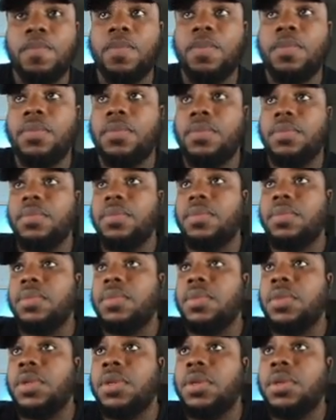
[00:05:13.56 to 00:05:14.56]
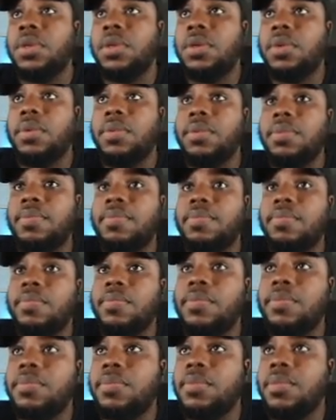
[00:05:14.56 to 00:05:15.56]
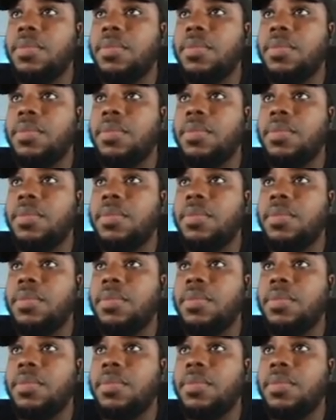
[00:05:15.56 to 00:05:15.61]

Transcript: This person isn't speaking.